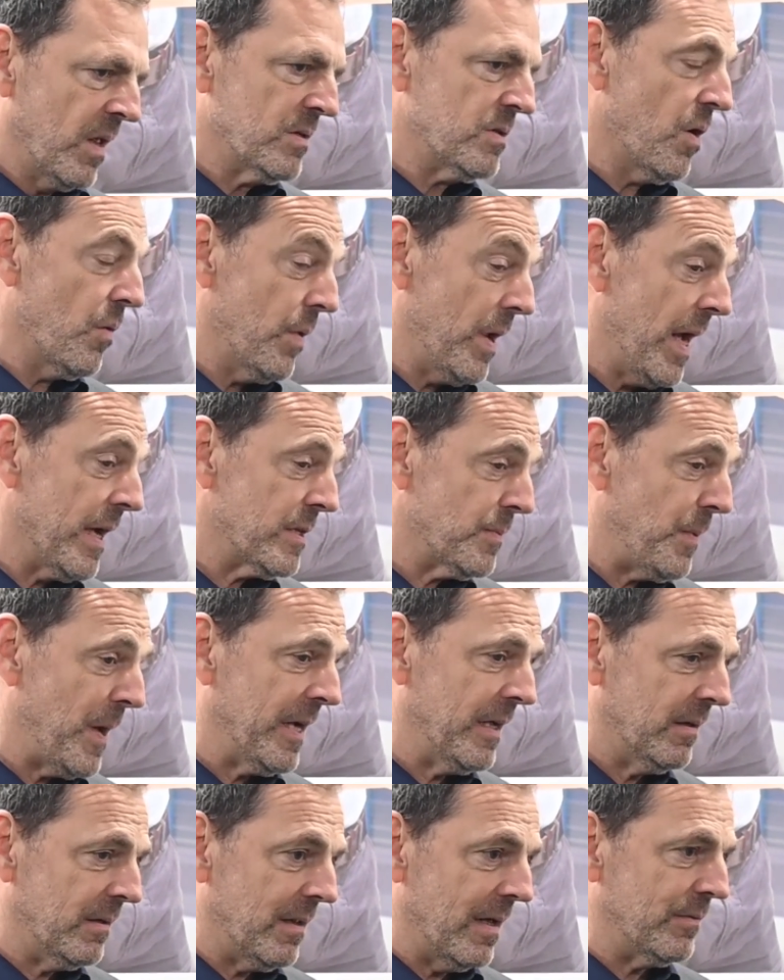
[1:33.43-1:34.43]
So we
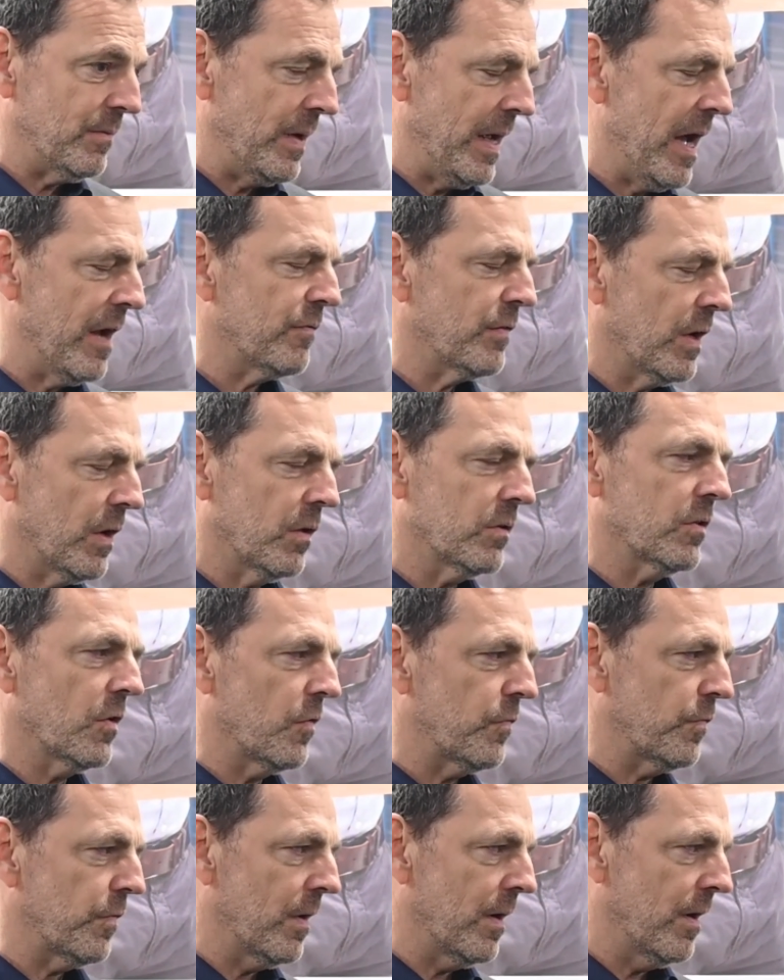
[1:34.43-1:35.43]
expect that we have a lot
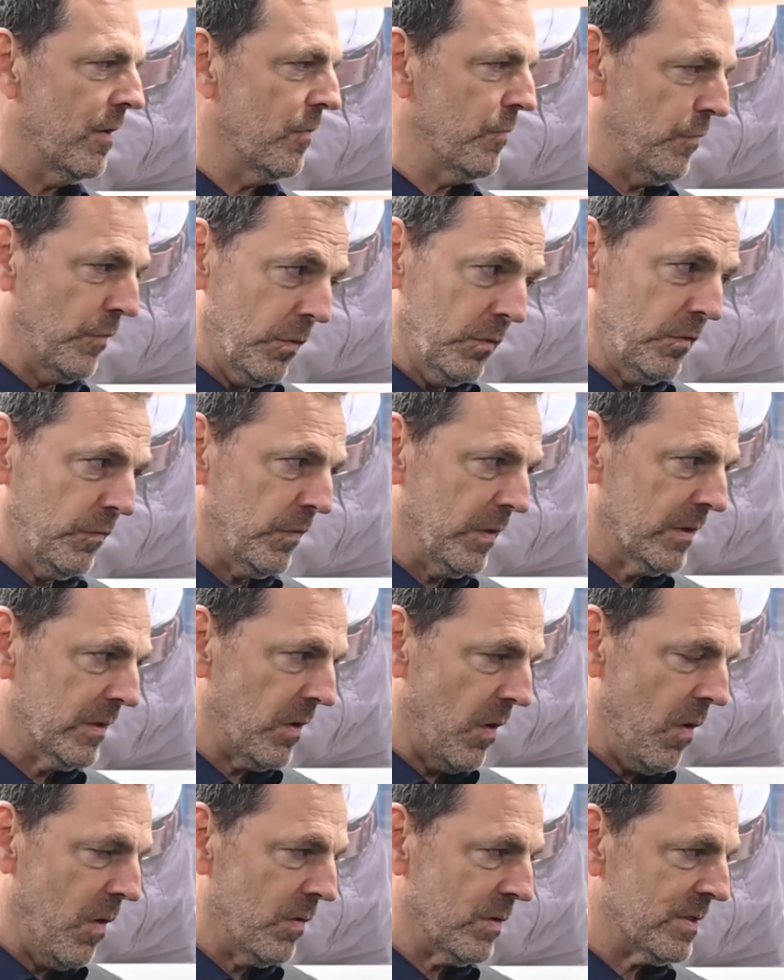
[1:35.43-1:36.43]
of fruitful
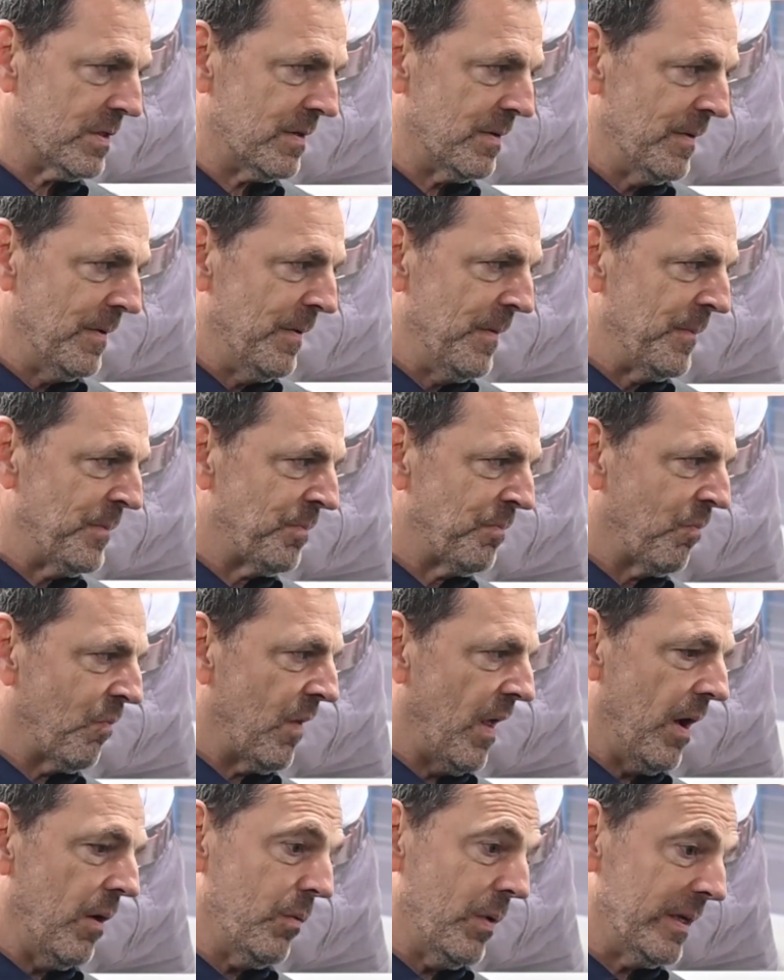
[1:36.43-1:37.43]
talks
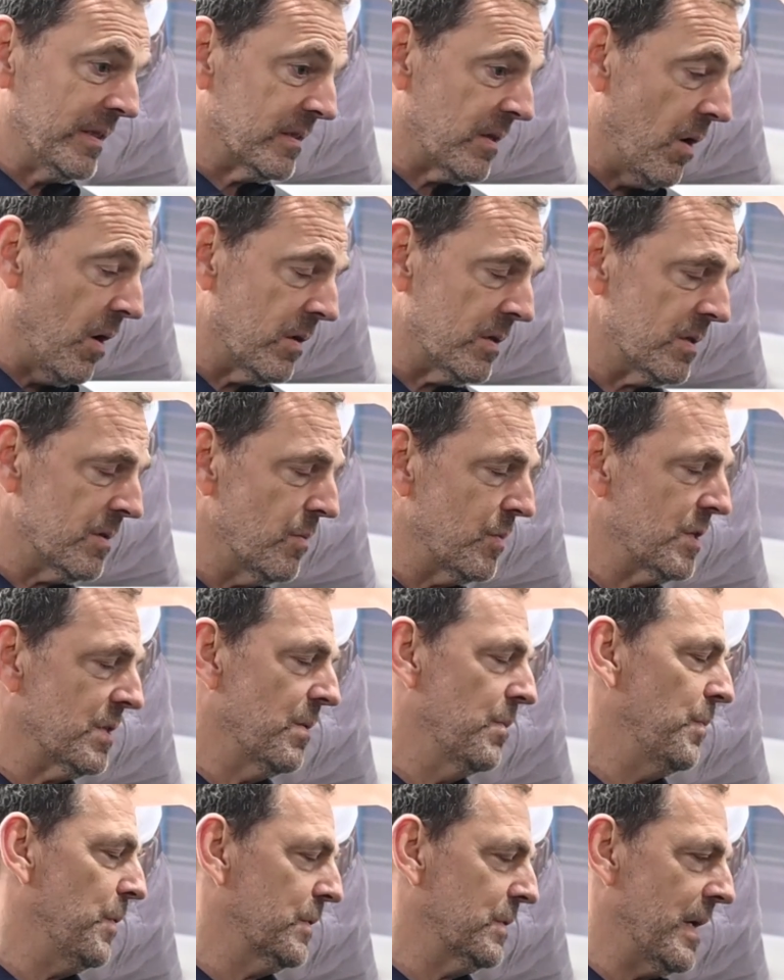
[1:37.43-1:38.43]
with customers
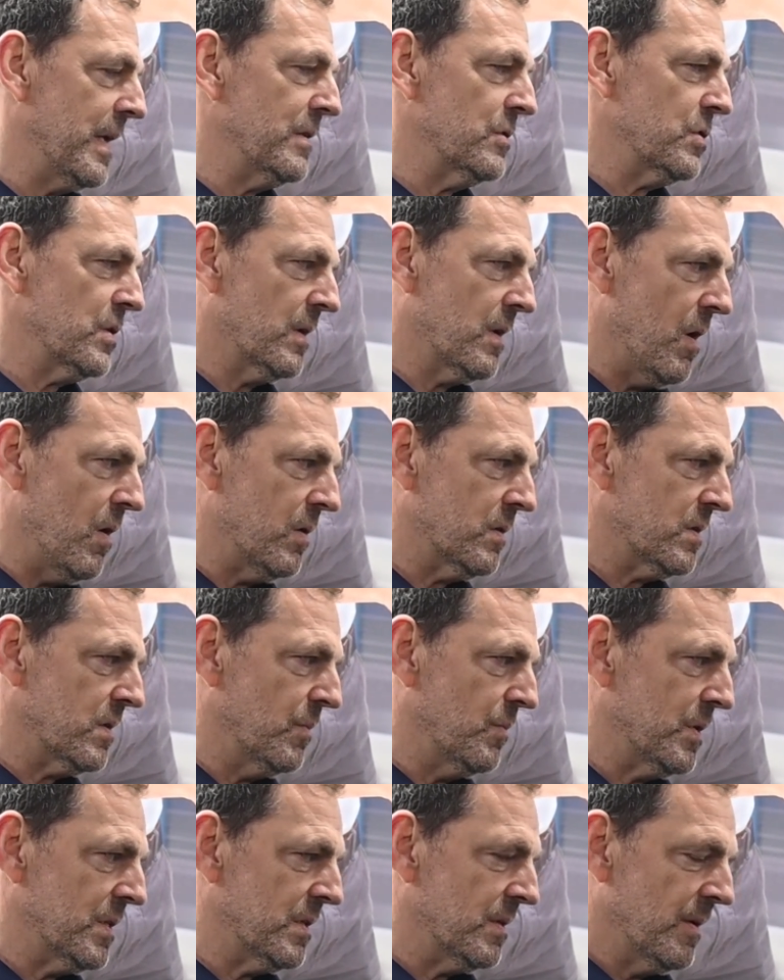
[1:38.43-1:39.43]
and potential
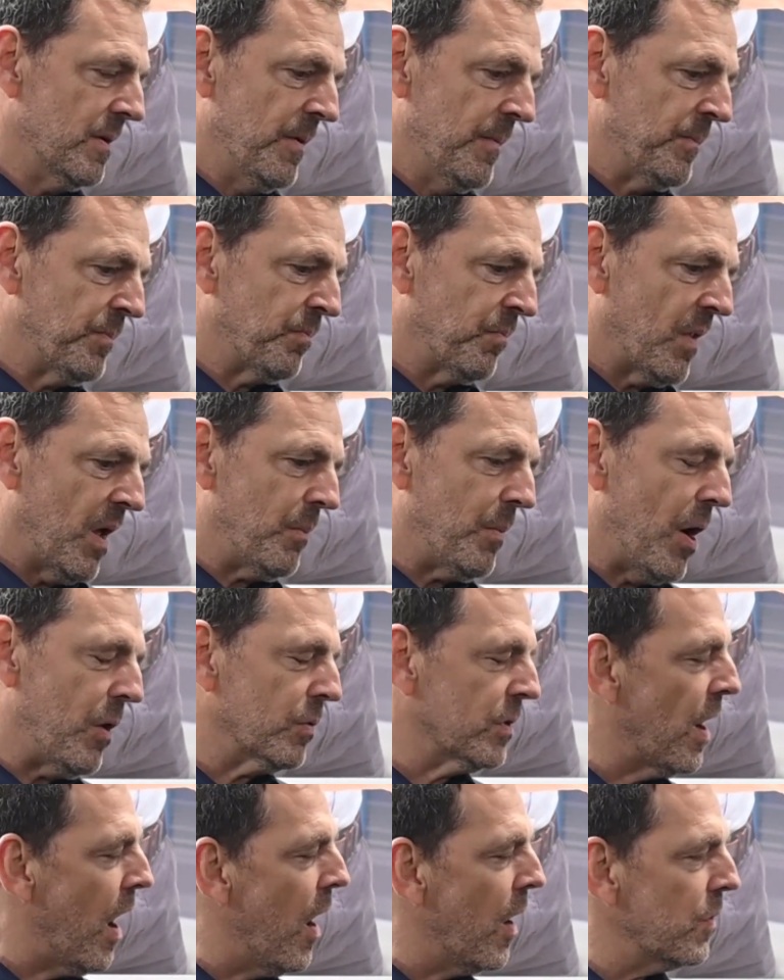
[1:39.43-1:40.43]
customers
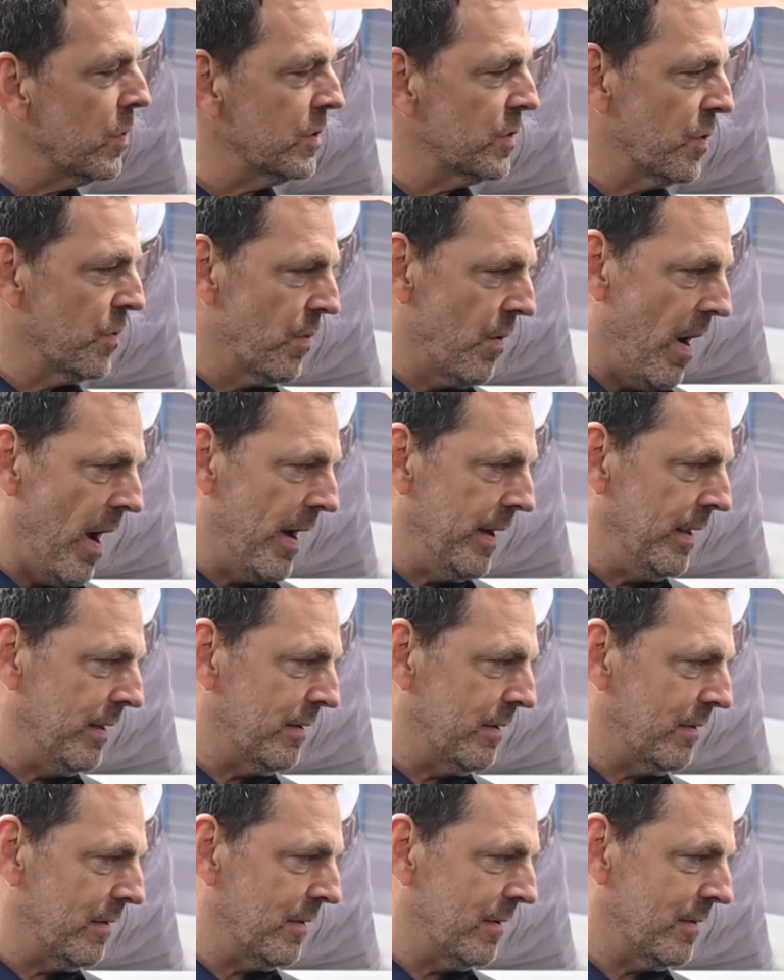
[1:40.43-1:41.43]
about how to
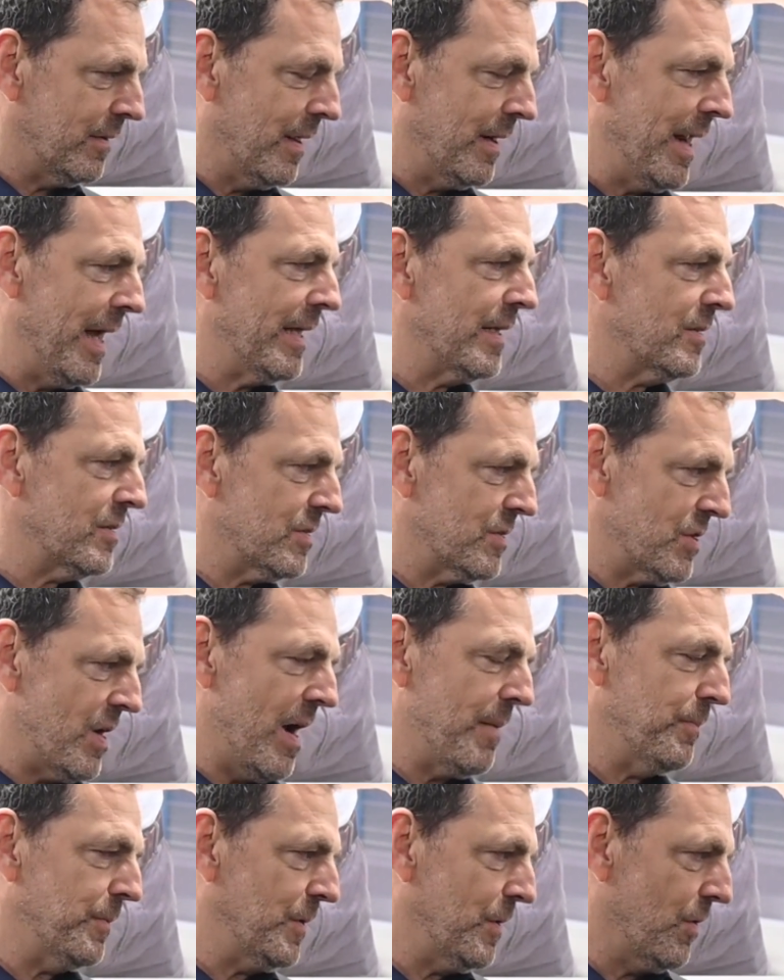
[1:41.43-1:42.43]
write the next
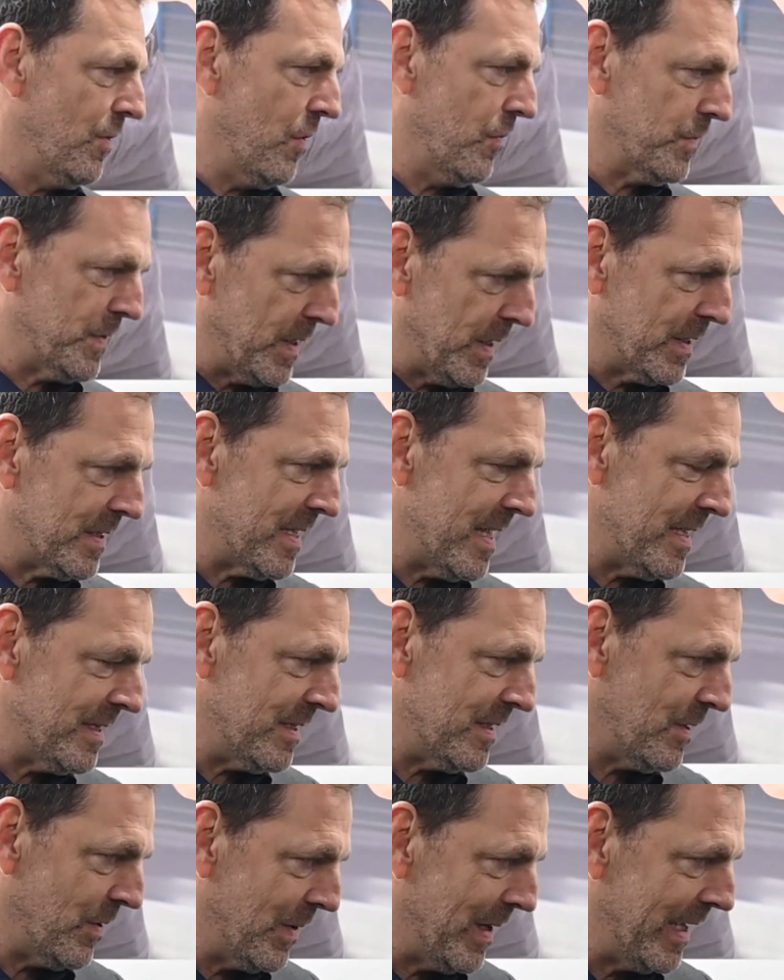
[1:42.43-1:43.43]
chapter of
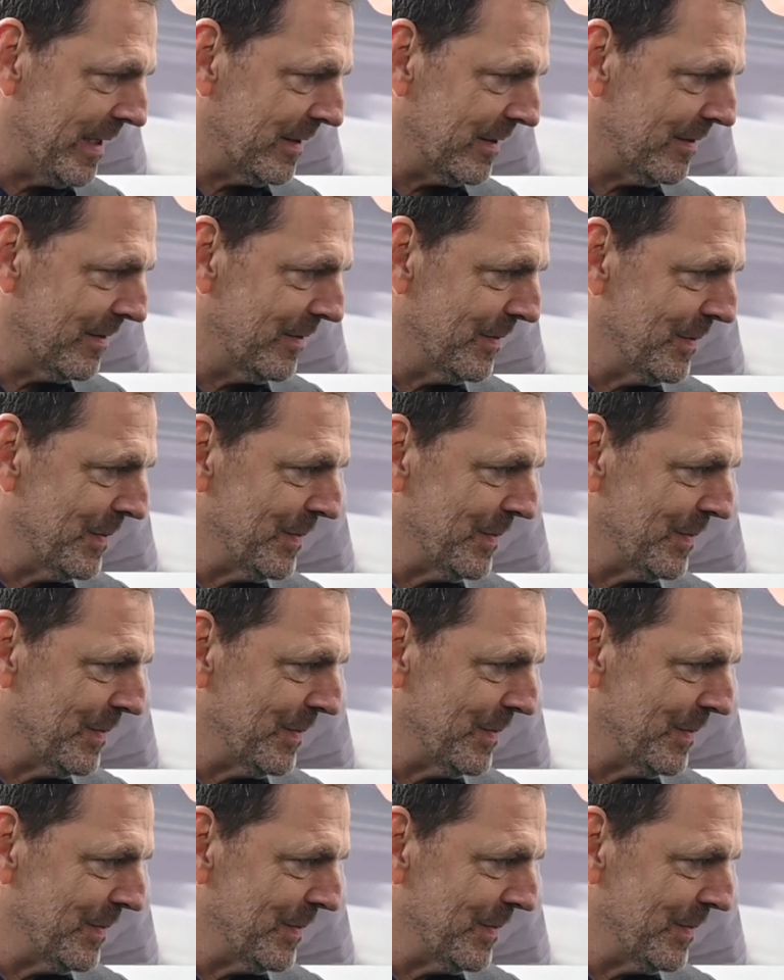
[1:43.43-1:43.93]
success together.